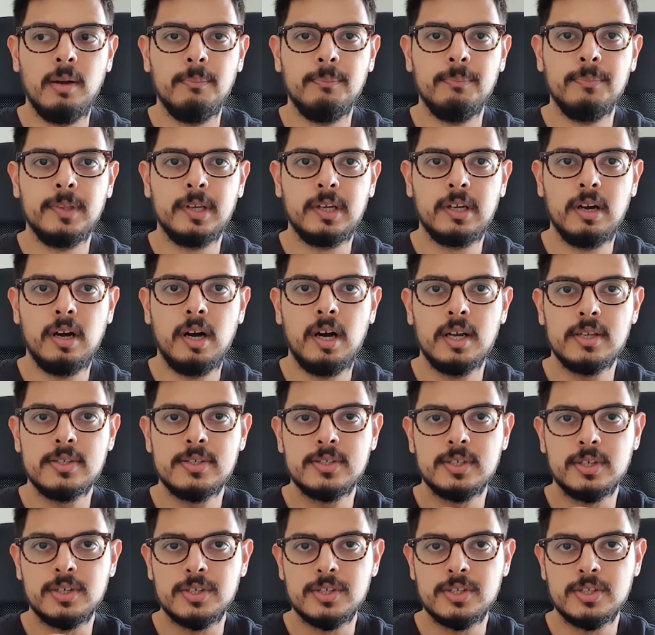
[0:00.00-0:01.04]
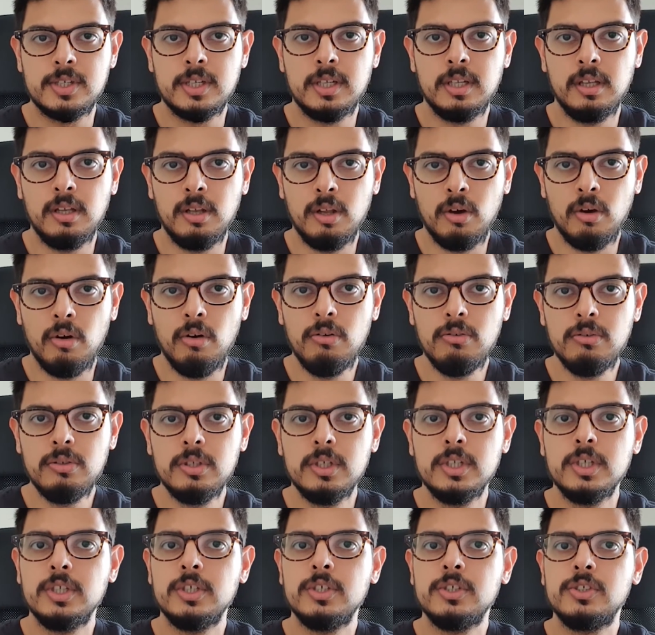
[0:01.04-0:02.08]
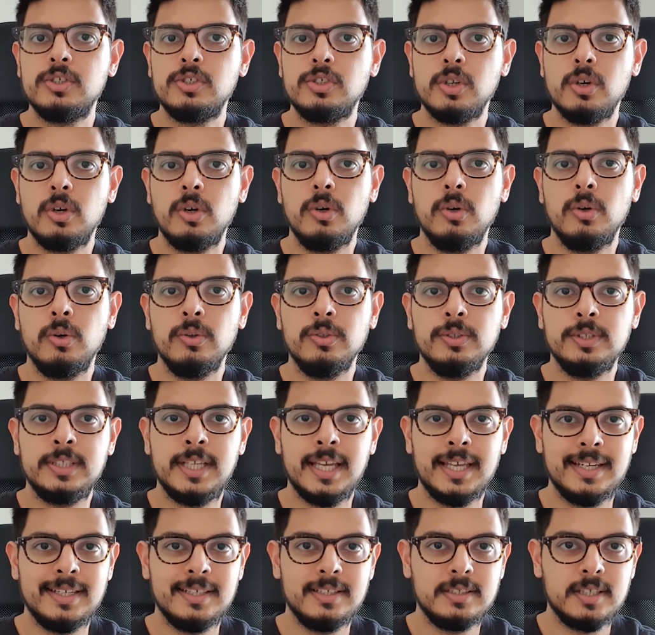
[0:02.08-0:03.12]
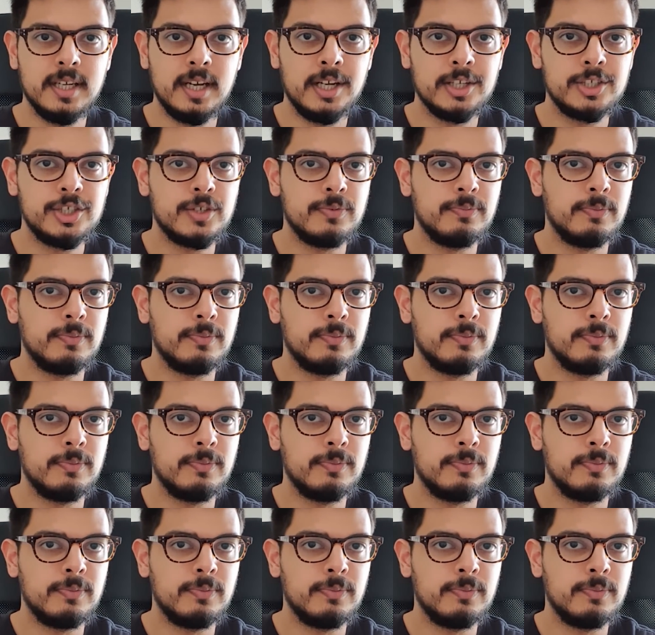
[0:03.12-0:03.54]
the costs are still low, so get in touch.